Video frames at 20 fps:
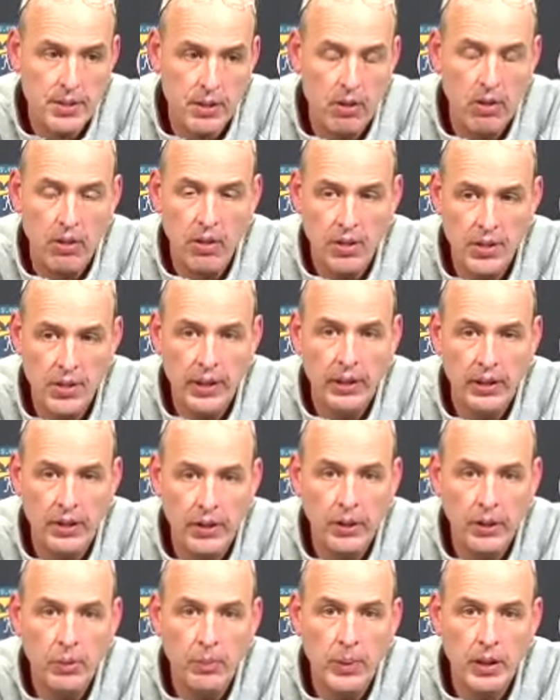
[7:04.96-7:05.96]
hardest thing to
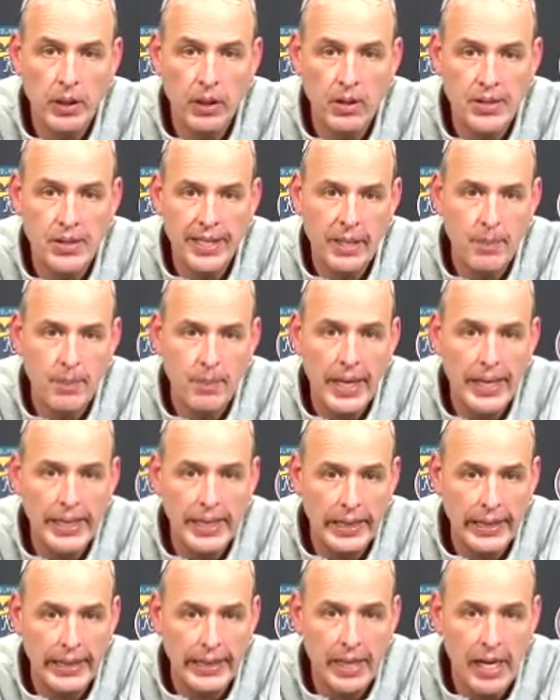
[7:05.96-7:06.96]
do because anybody
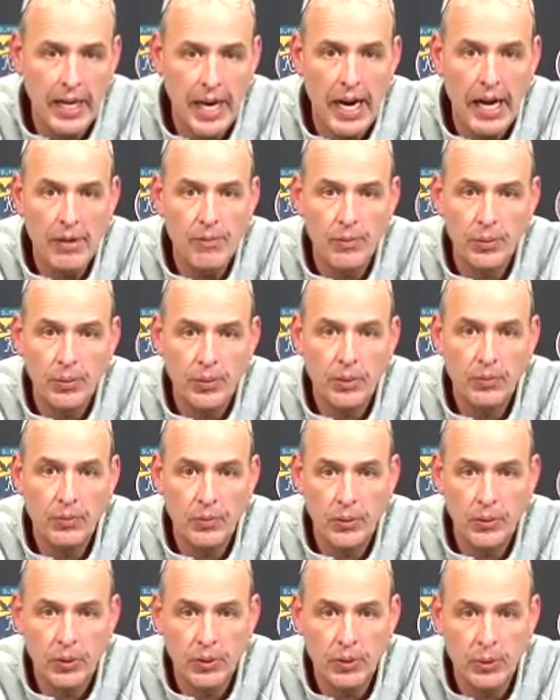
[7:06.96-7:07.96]
can get hot
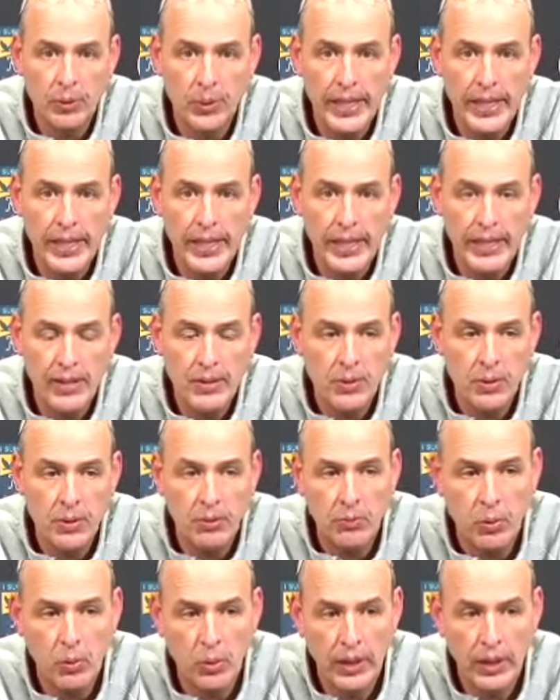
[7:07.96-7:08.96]
for 3 days or
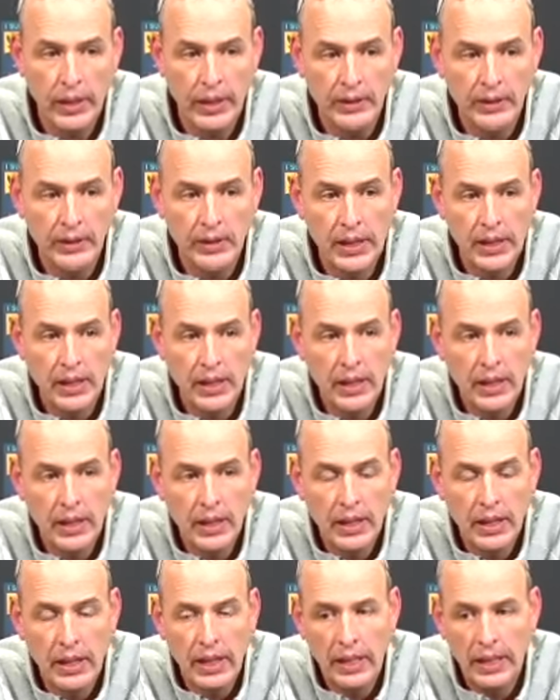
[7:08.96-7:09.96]
4 days.
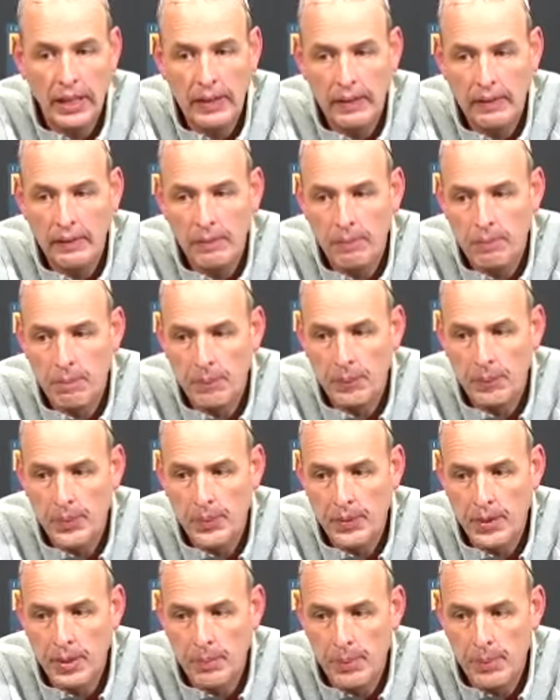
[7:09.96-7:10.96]

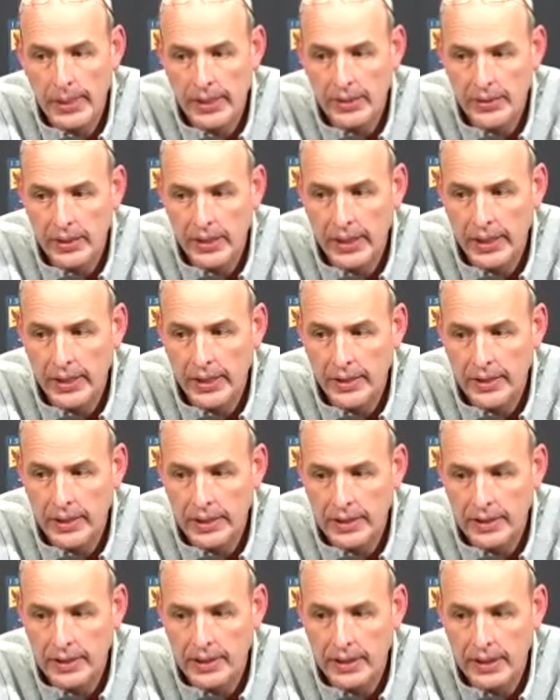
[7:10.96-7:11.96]
The big thing
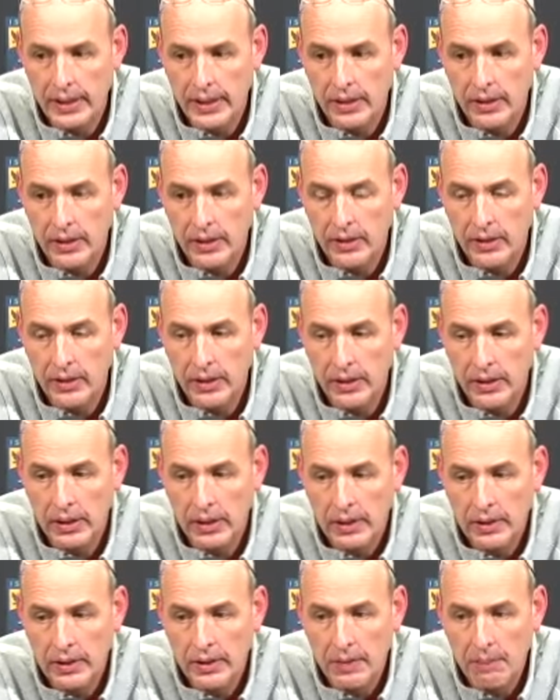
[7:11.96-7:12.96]
that
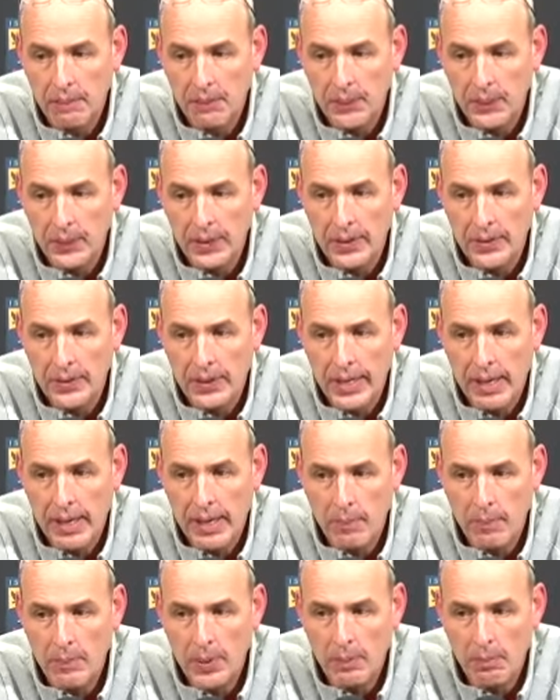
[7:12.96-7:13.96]

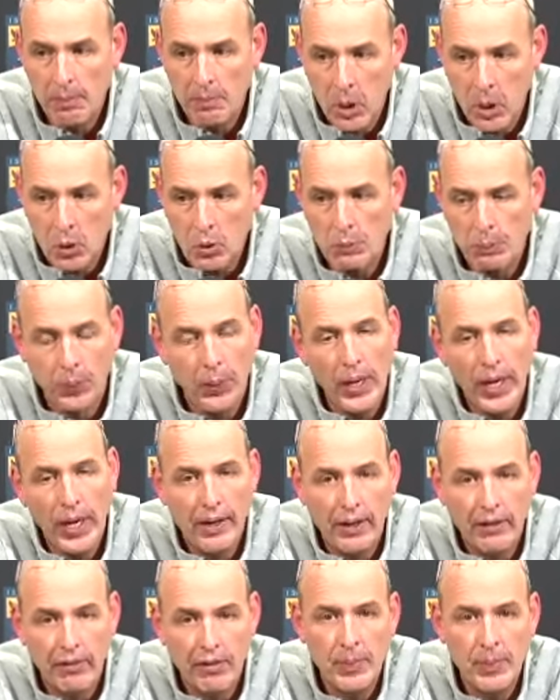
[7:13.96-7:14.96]
I'm the most proud
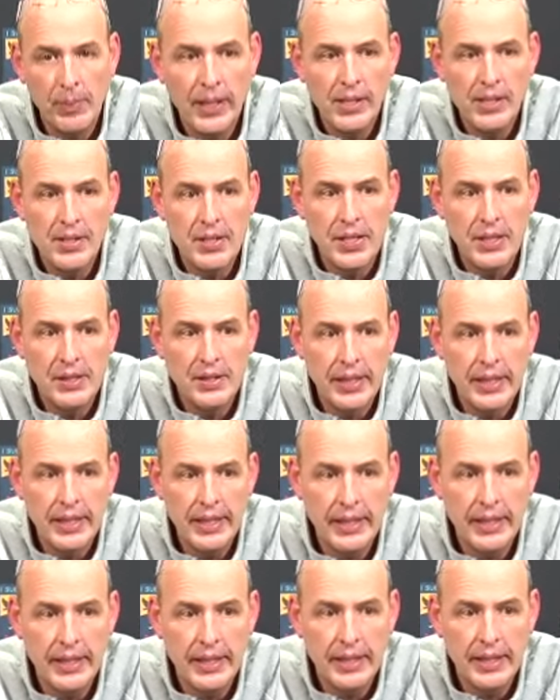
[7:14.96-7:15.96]
of them in is that they
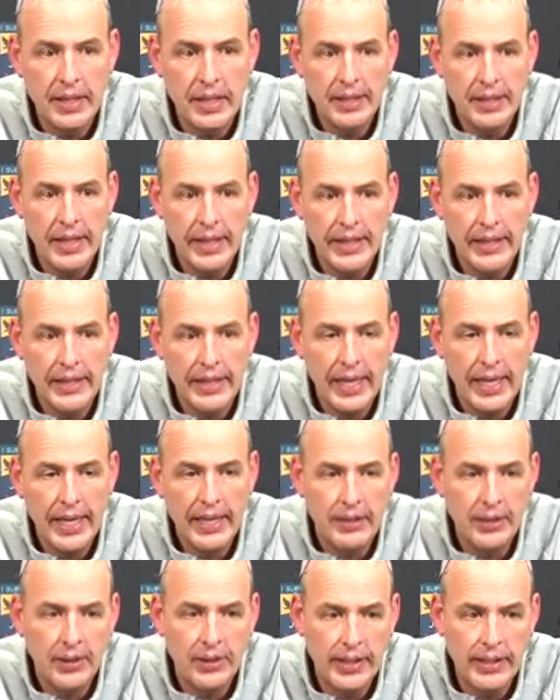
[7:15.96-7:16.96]
didn't hang
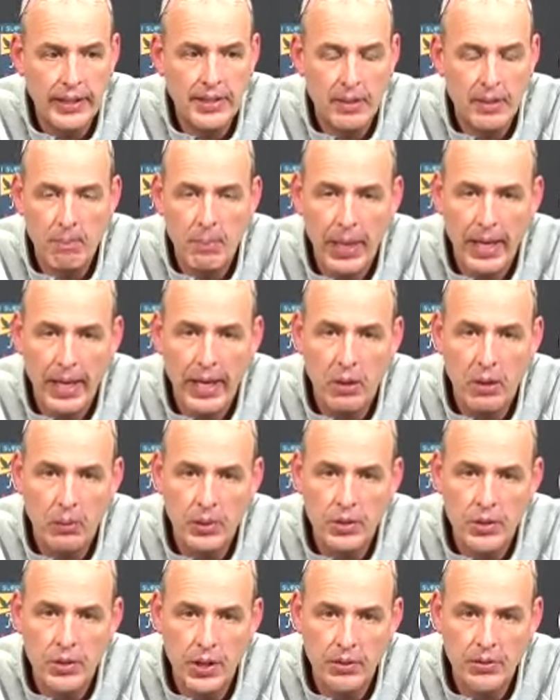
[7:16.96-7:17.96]
their heads and pout when
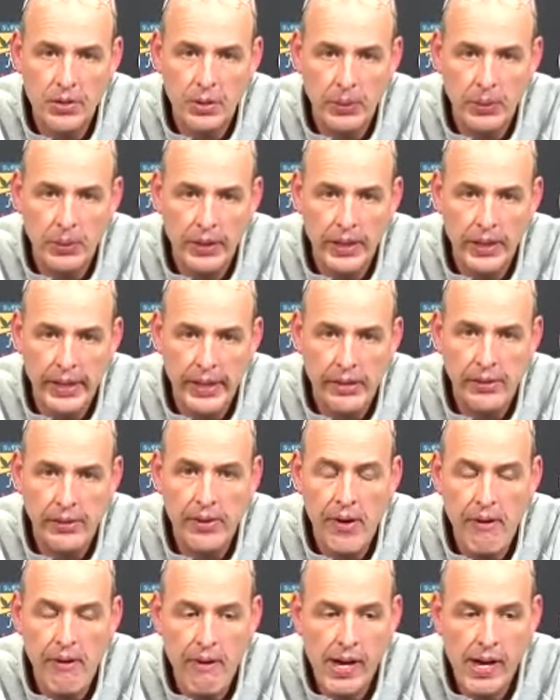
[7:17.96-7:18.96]
Chelsea went down.
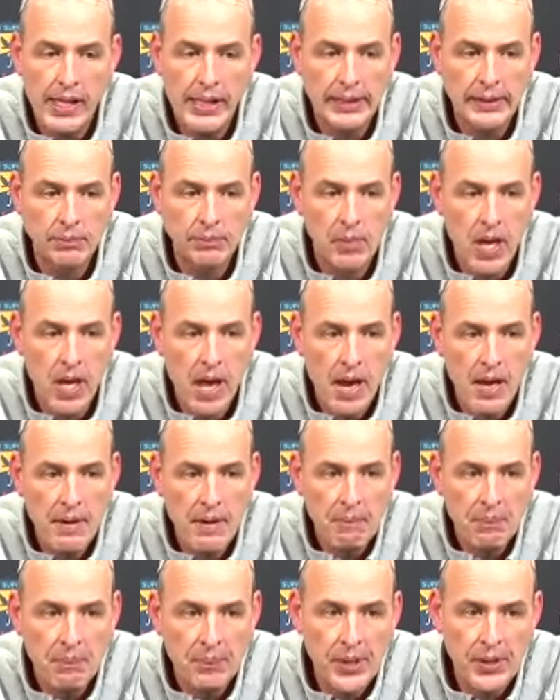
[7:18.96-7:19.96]

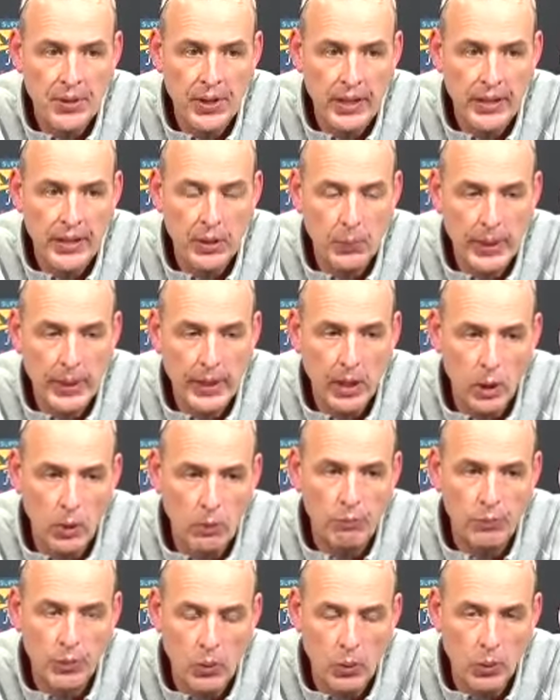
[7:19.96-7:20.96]
The thing that we
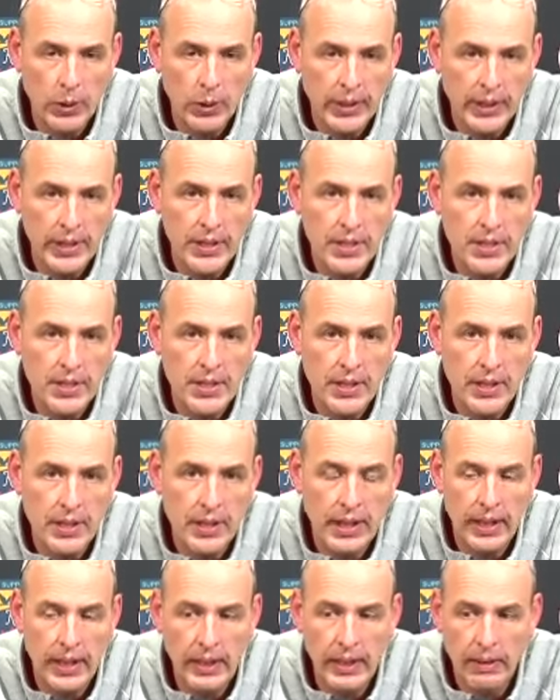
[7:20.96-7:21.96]
hope for is,
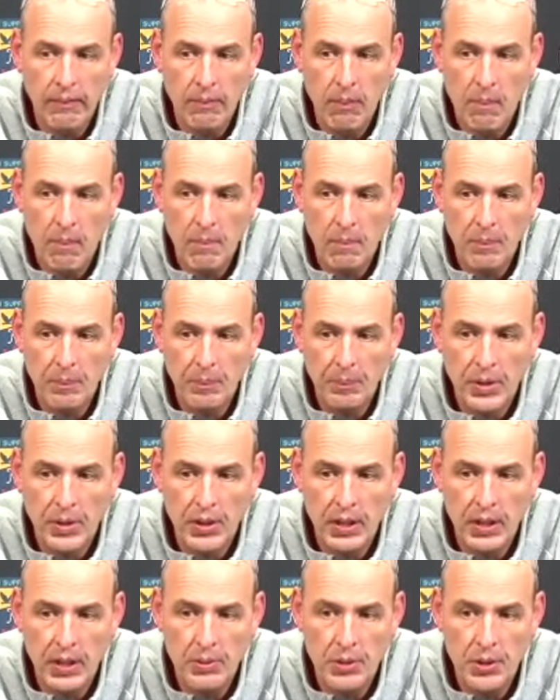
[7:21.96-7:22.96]

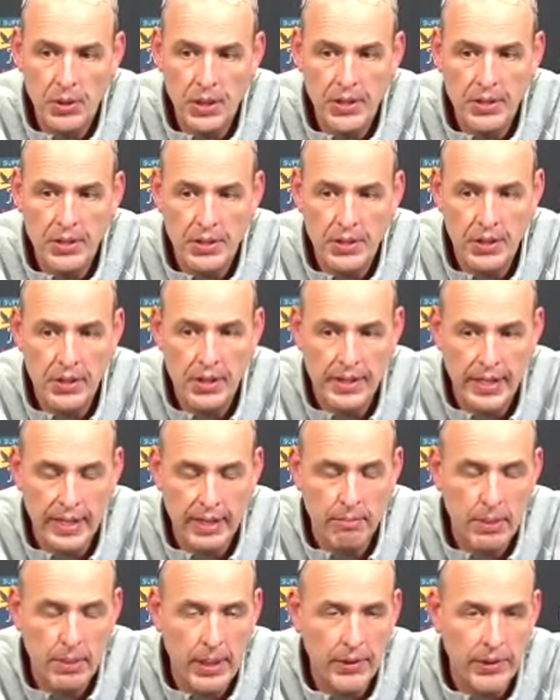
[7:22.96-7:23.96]
she's
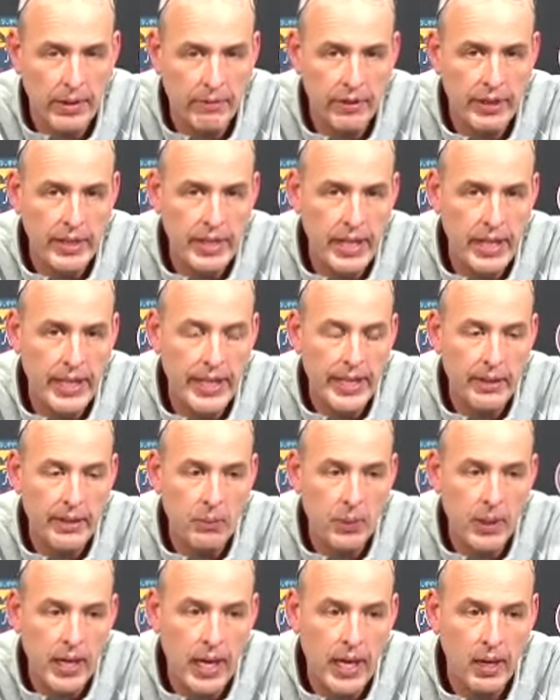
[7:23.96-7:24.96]
getting better every day, and
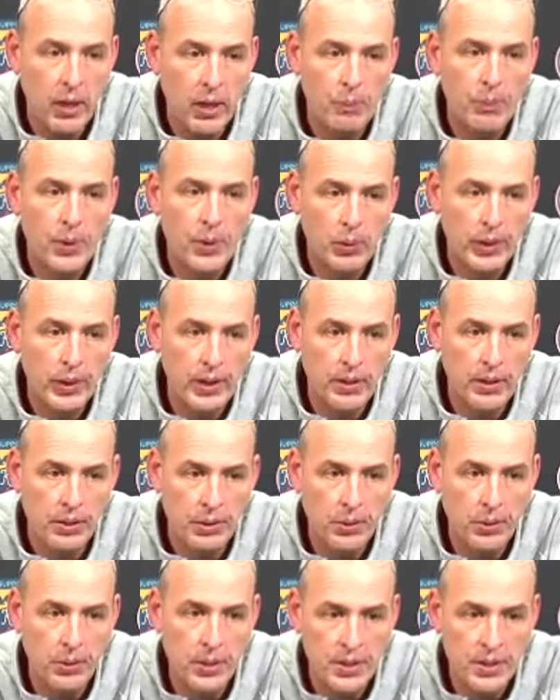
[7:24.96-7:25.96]
what I hope that we
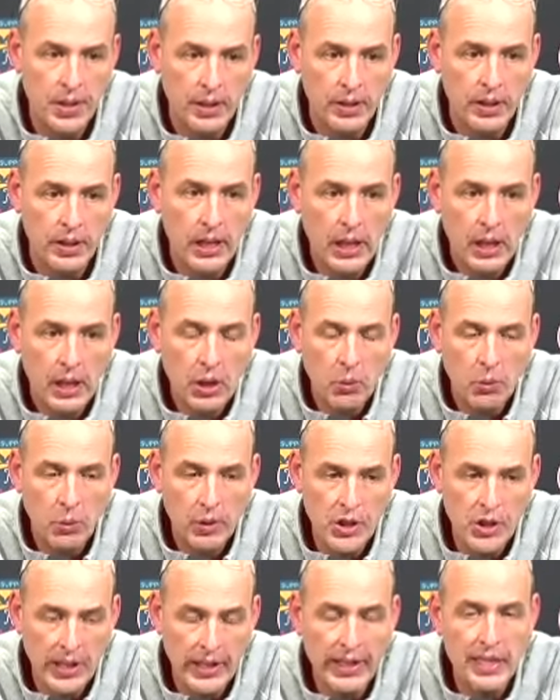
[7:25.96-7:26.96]
do is that when
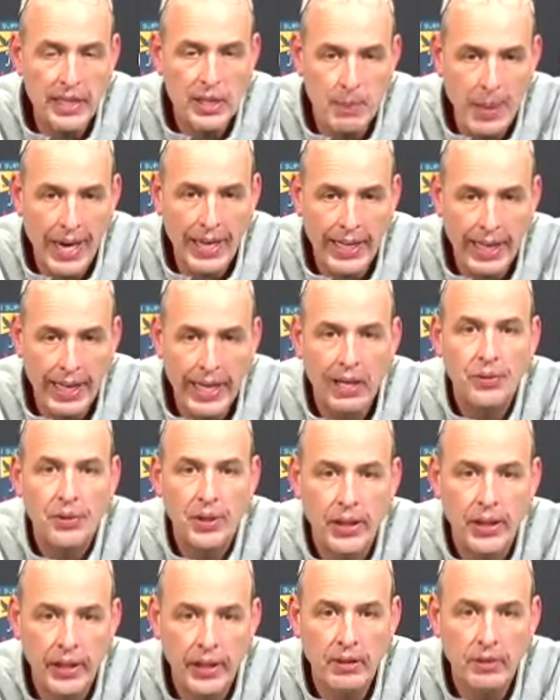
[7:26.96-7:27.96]
she gets back out
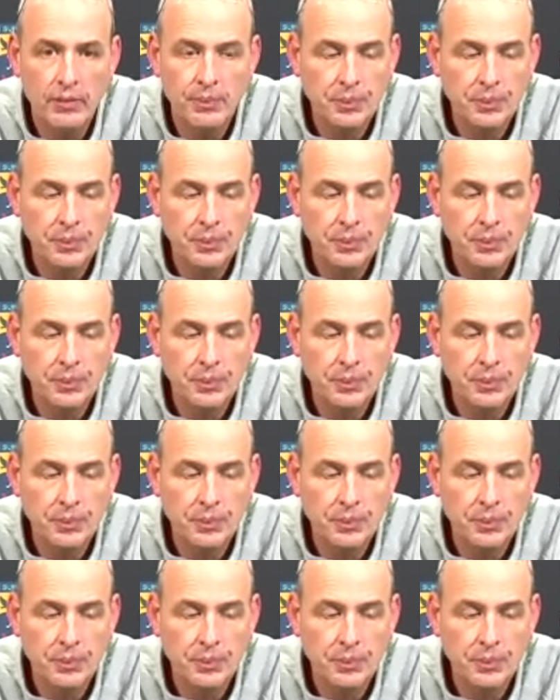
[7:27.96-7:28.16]
there,